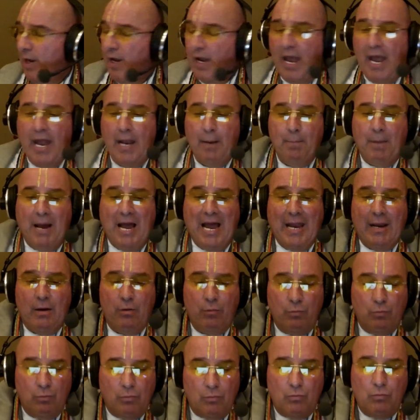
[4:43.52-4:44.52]
And by
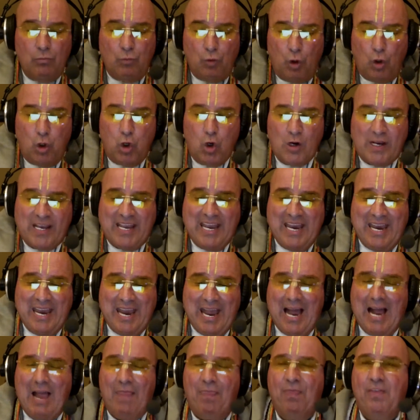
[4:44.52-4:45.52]
looking
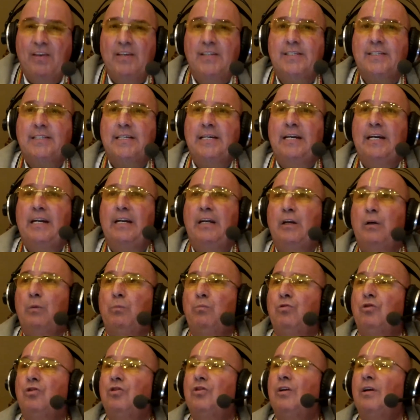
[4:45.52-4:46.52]
at the
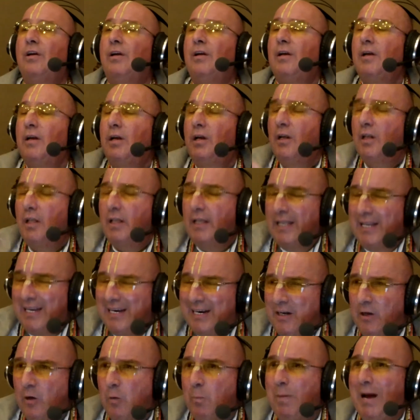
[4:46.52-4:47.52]
synonyms,
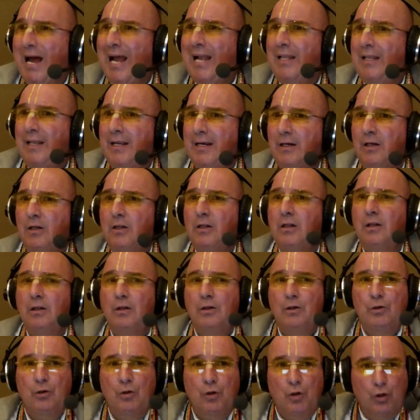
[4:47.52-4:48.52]
little by little
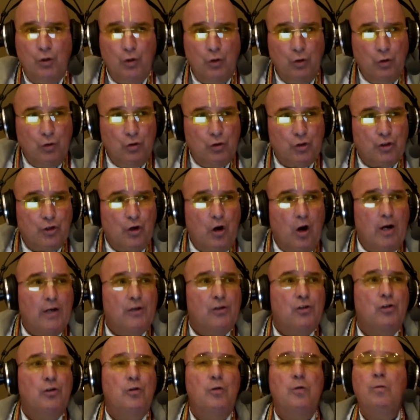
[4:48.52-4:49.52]
you start
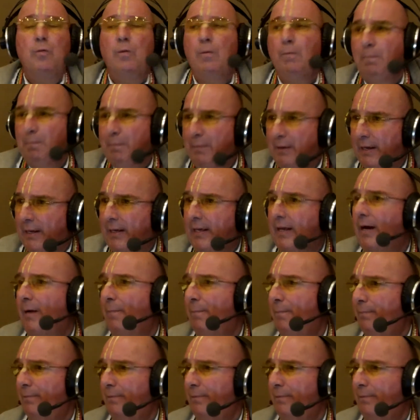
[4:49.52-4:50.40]
to pick up.